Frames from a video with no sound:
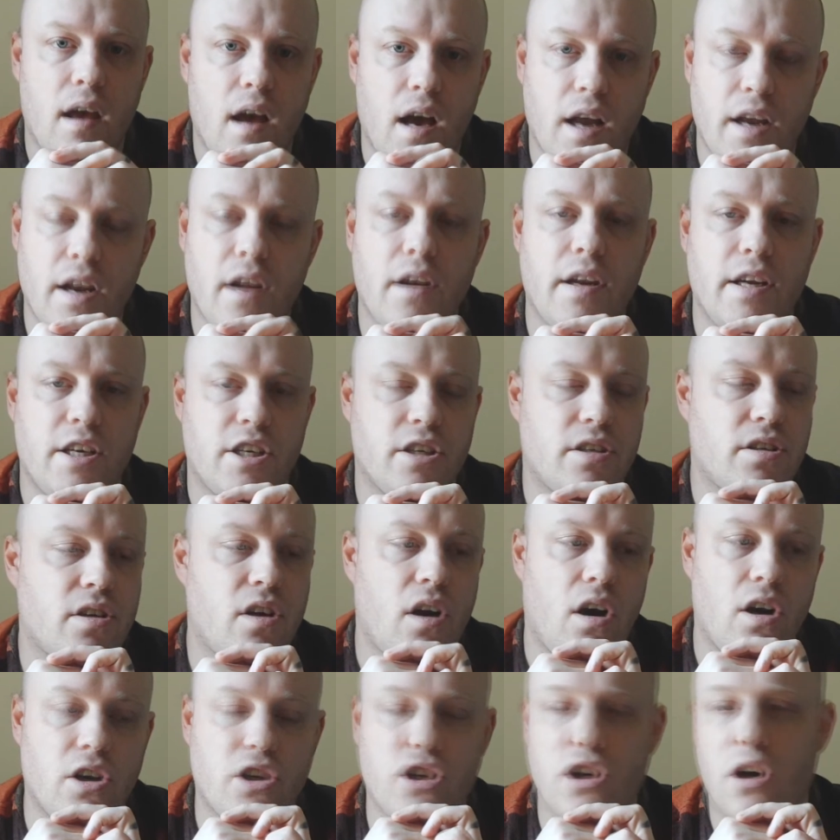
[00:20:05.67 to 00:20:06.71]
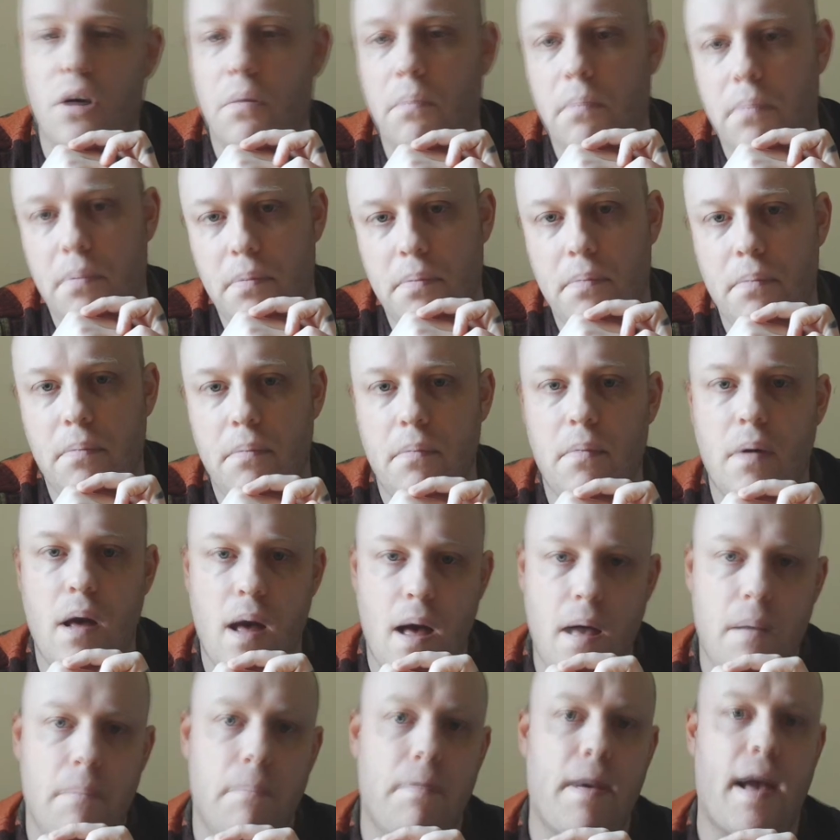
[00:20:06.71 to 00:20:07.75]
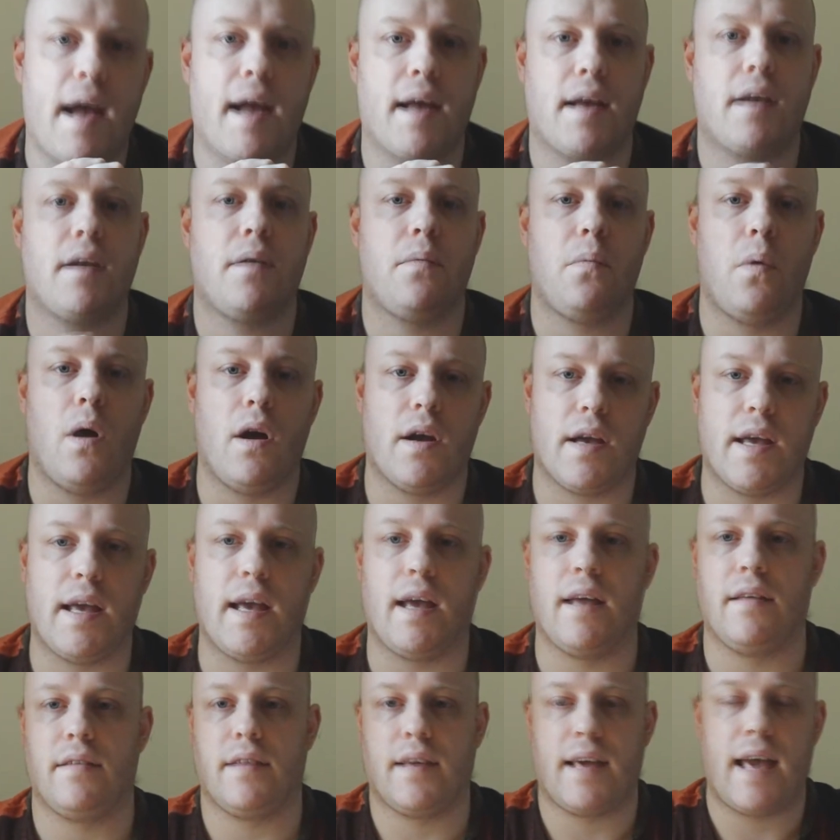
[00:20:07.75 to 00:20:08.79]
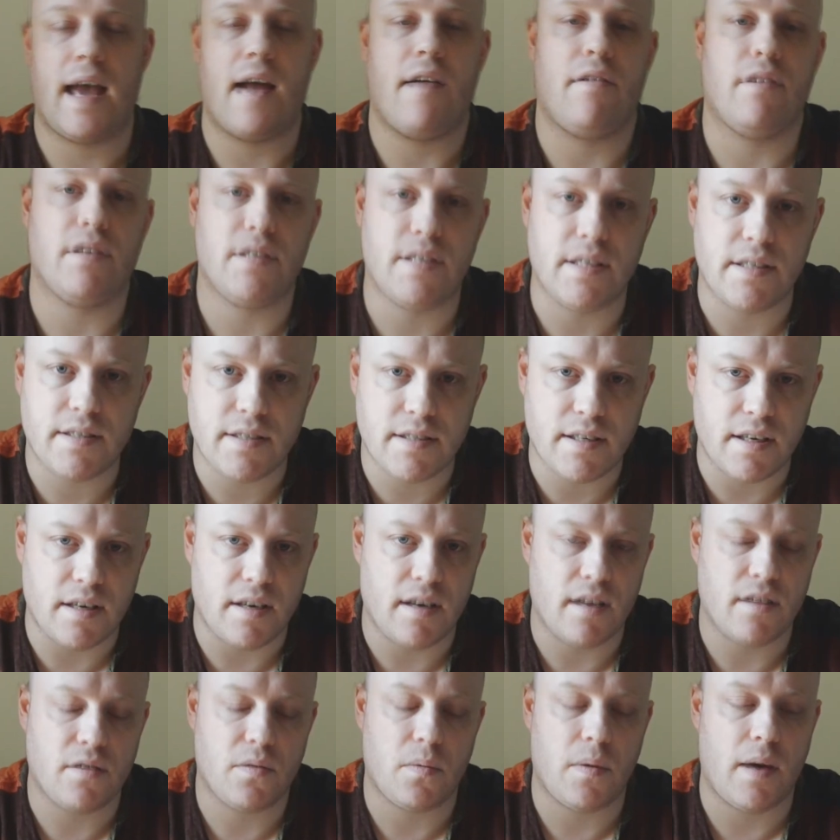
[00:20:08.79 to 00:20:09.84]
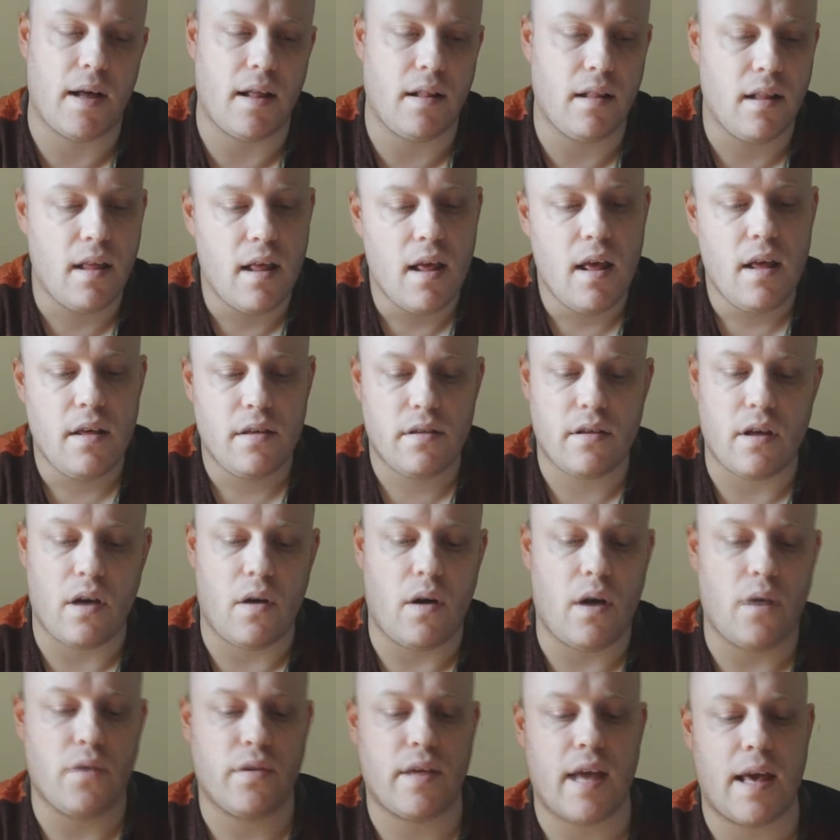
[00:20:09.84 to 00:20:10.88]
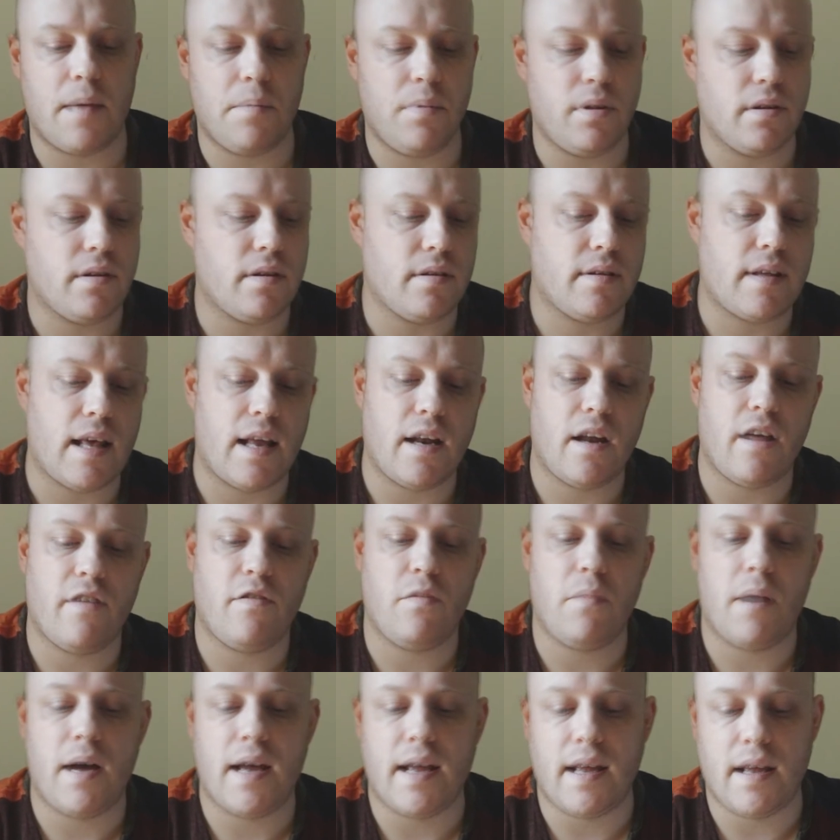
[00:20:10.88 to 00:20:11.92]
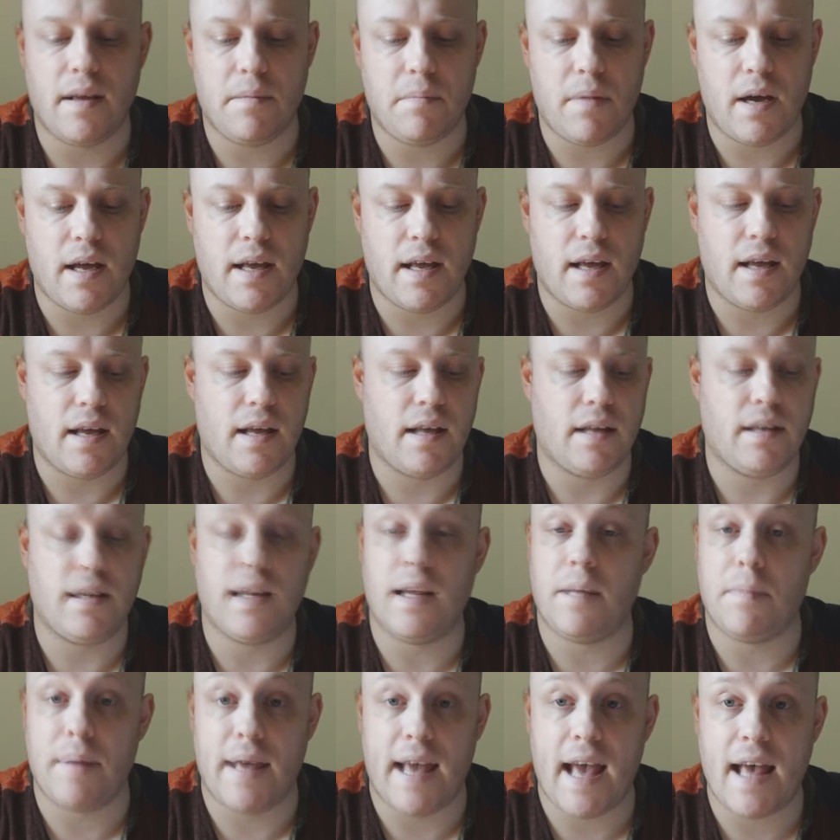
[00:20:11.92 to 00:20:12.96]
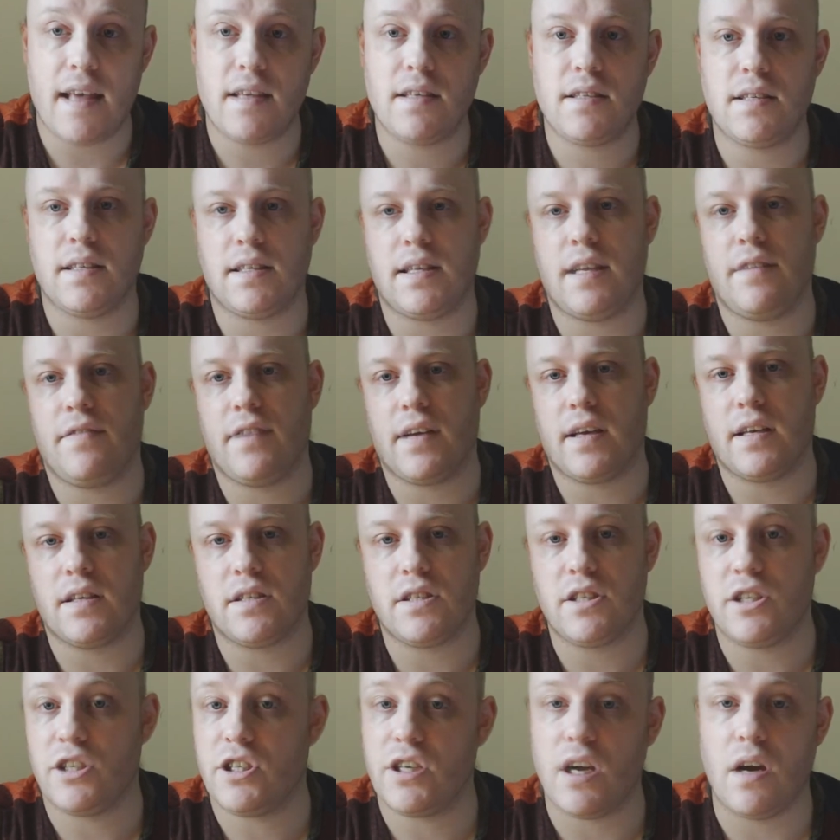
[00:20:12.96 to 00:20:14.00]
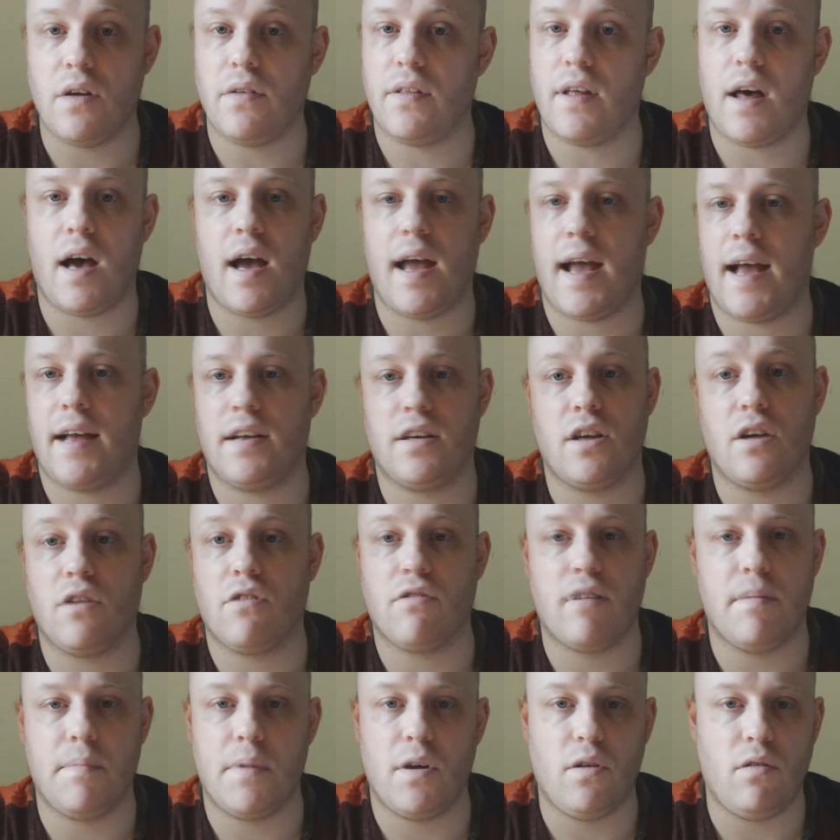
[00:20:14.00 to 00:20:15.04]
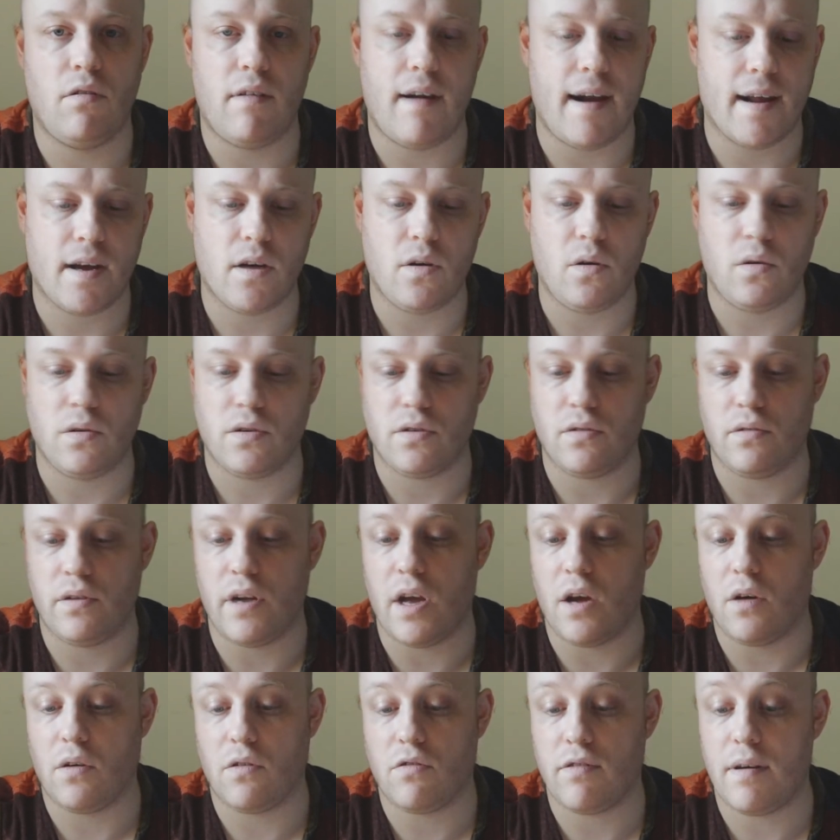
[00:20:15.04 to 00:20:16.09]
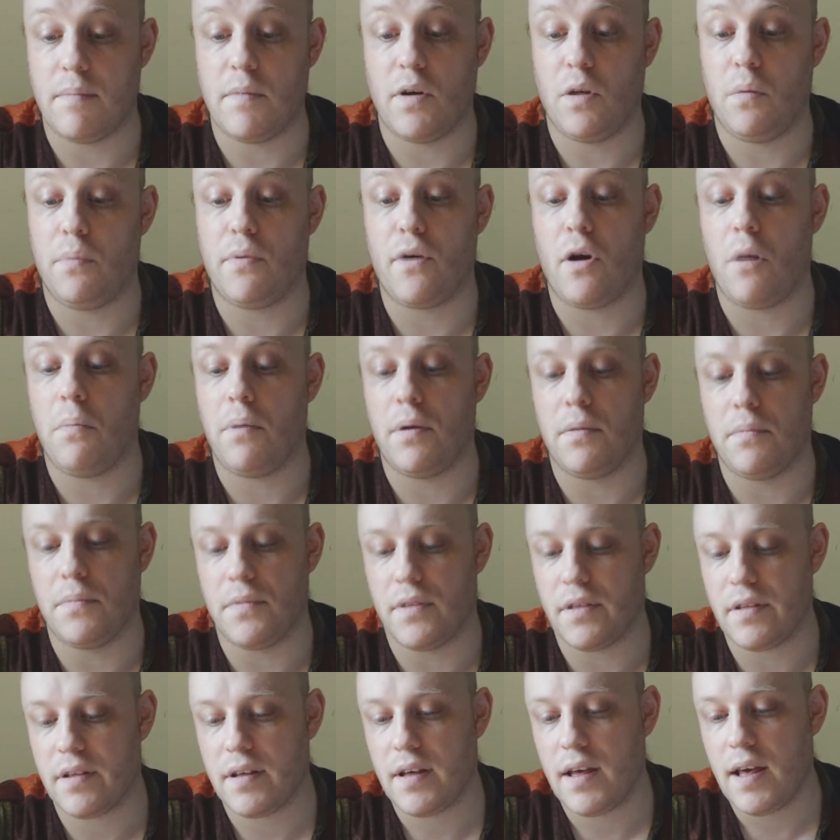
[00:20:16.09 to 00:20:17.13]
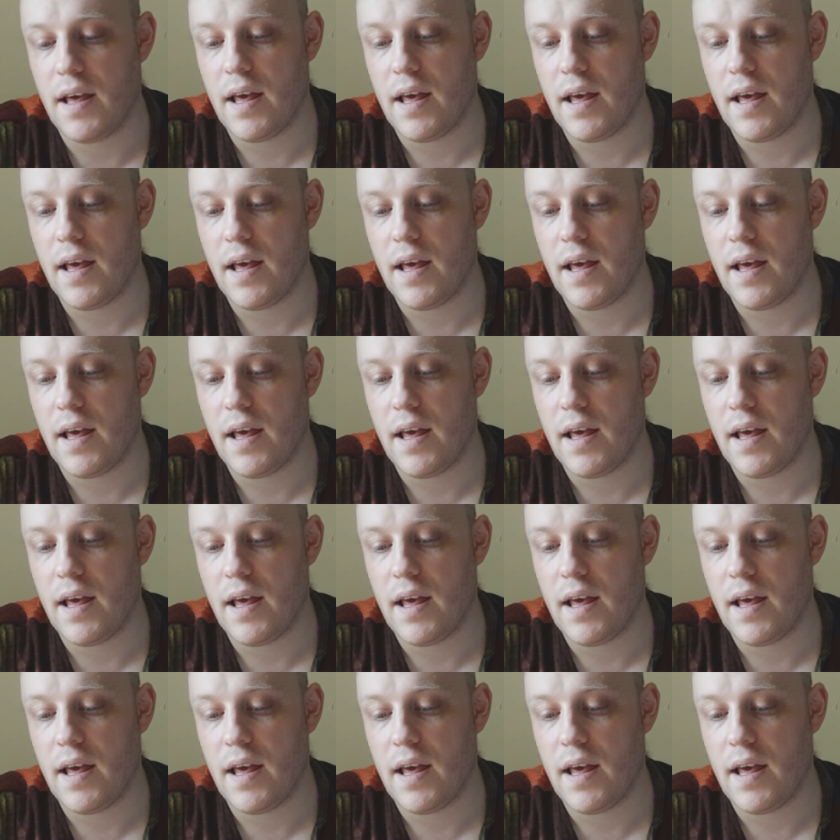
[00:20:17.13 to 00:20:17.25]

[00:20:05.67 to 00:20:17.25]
I'd only just got a job back working as a care assistant as well, so I was able to send over my DBS certificates to show that I had no criminal record or no criminal problems,